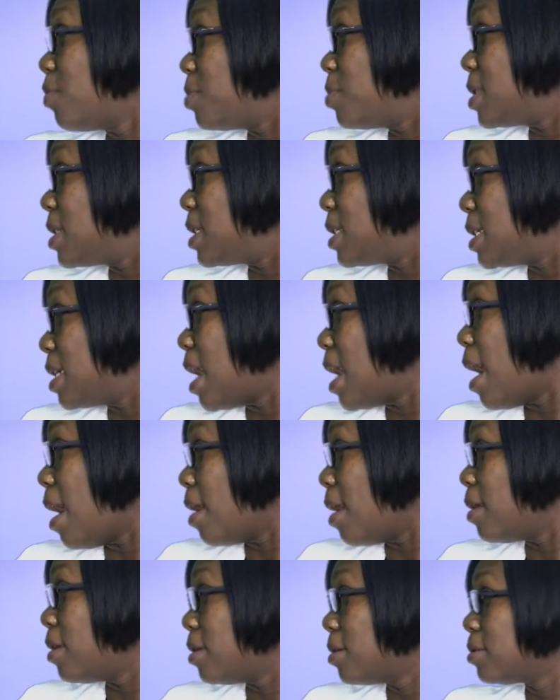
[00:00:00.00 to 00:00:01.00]
obesity
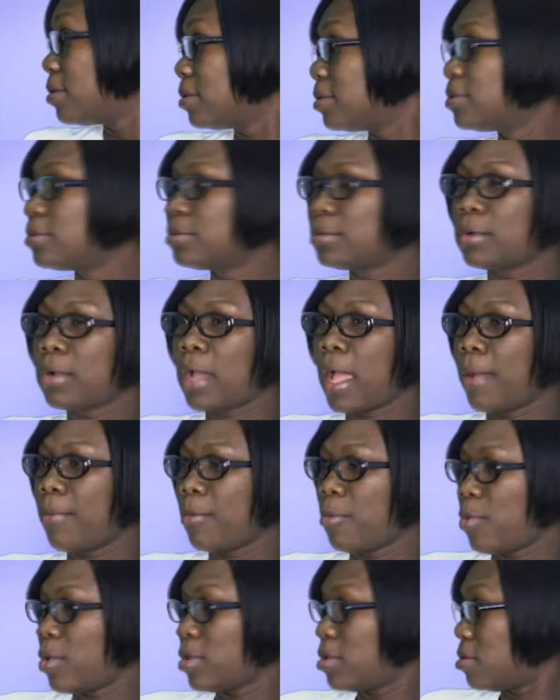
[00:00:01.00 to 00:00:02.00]
are,
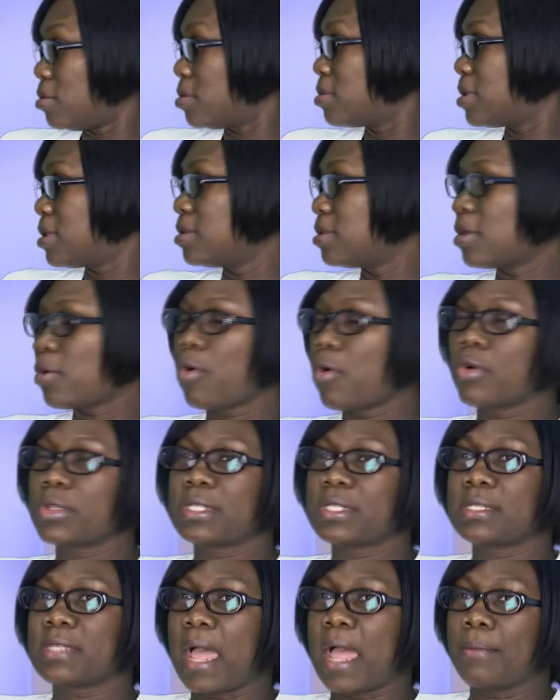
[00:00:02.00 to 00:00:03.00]
what the
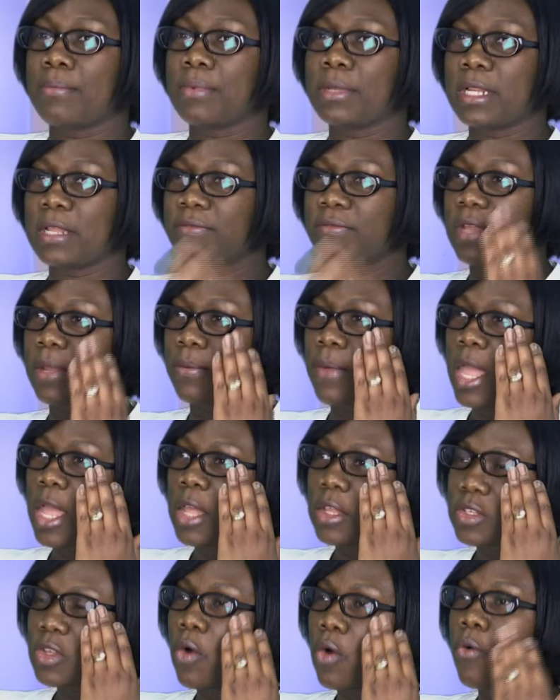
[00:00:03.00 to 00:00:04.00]
causes are, I believe in.
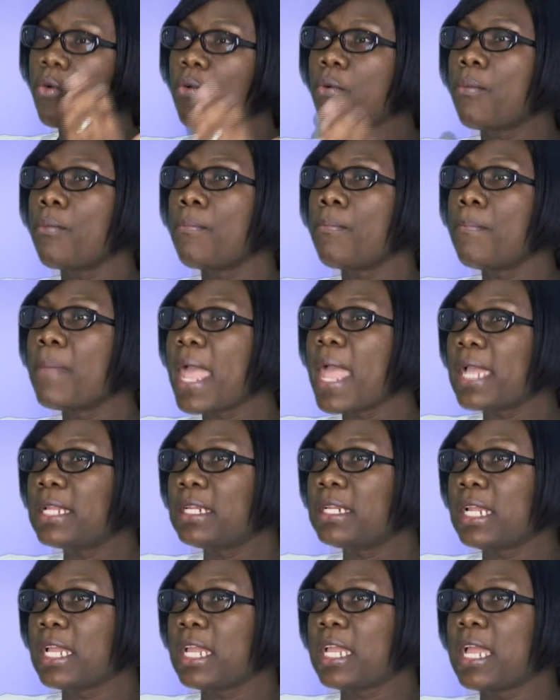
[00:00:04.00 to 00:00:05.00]
So
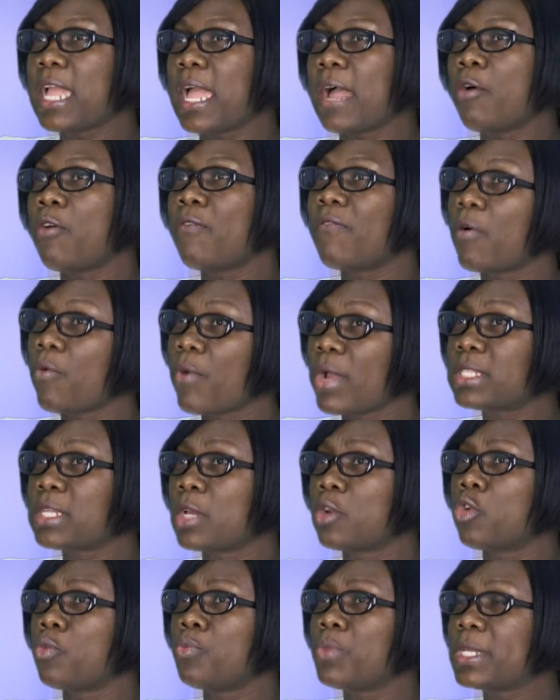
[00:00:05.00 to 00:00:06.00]
mainly overweight
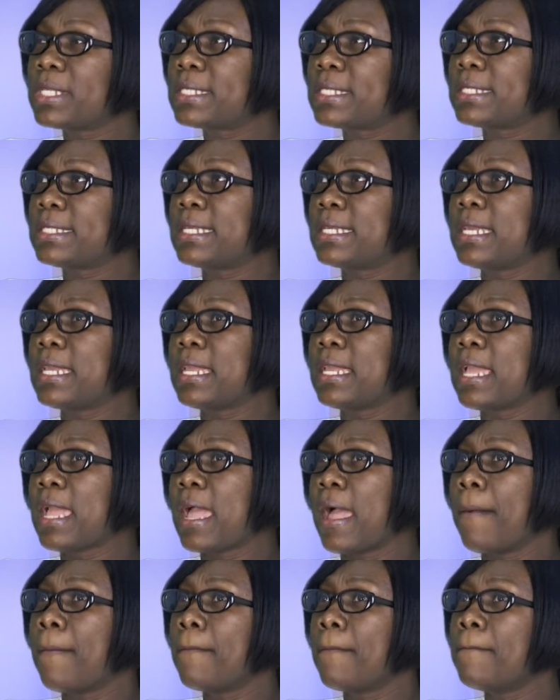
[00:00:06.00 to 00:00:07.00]
and obesity
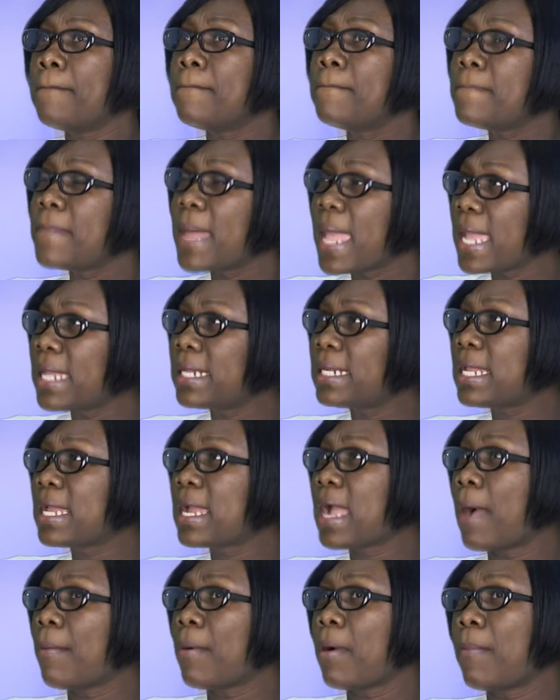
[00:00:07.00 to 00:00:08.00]
mainly
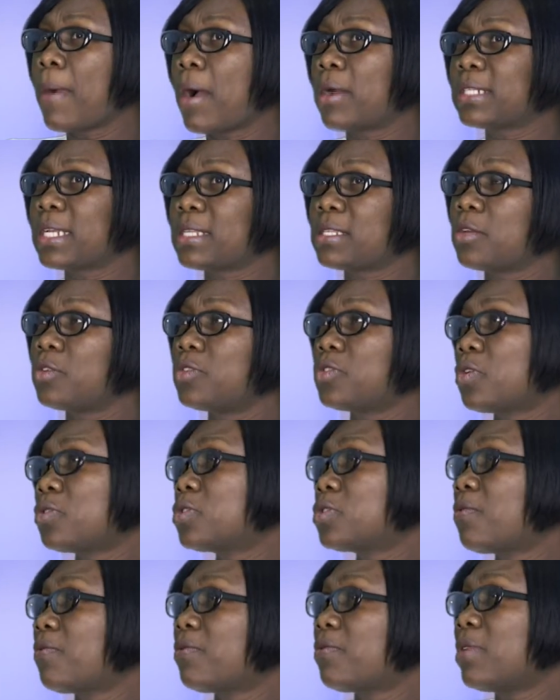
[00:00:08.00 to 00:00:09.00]
come about as a
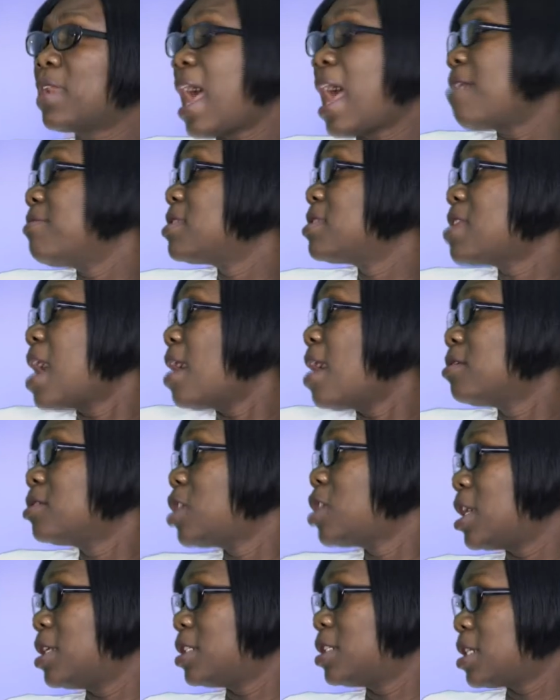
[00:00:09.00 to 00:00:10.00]
result of lifestyle
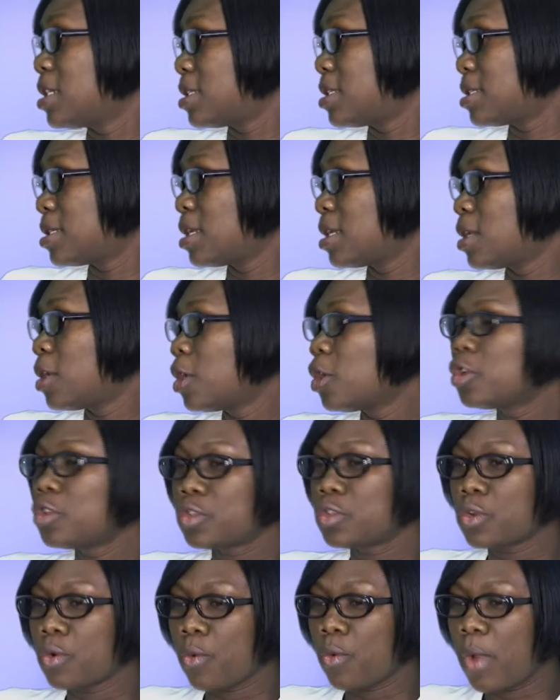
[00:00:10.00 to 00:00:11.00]
changes.
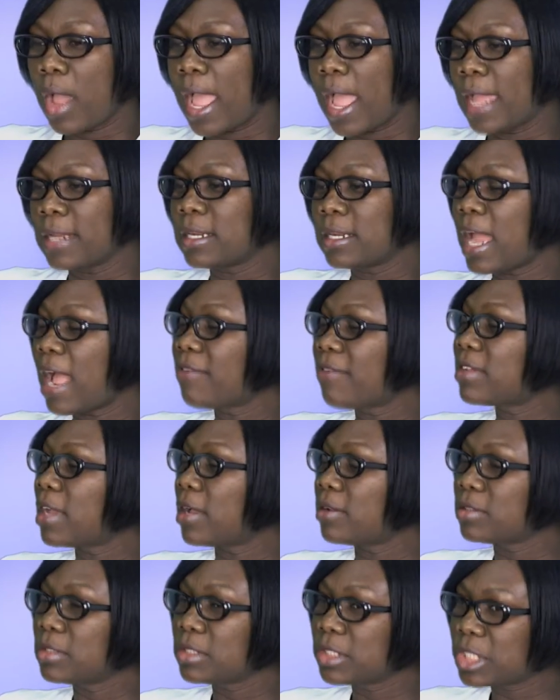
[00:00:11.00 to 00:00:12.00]
So and
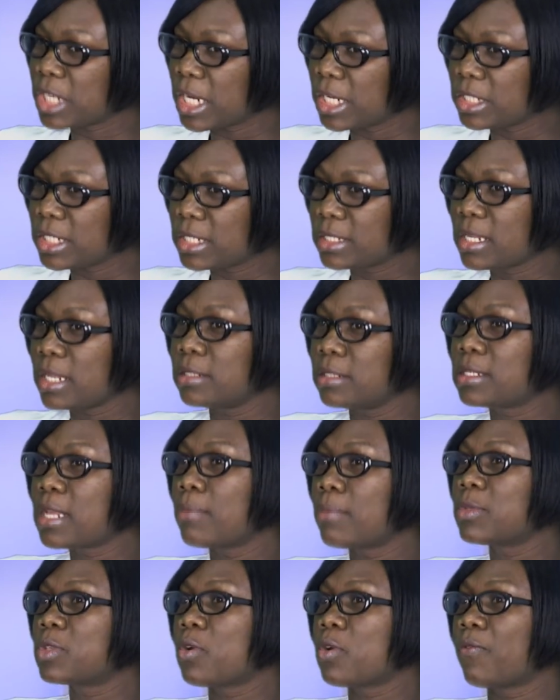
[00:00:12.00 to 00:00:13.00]
lifestyle changes in
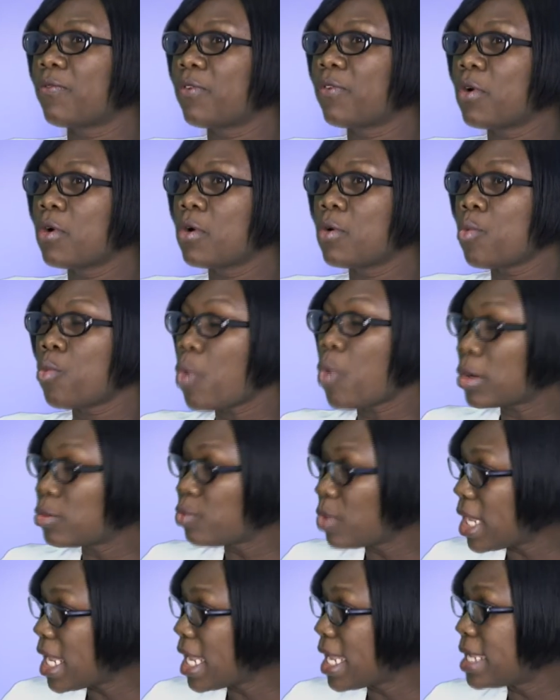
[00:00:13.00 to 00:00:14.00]
terms of what
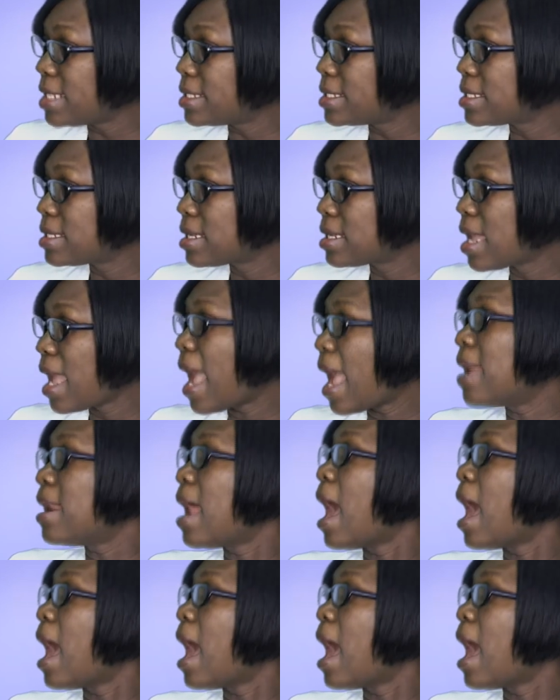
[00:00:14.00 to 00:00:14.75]
we eat and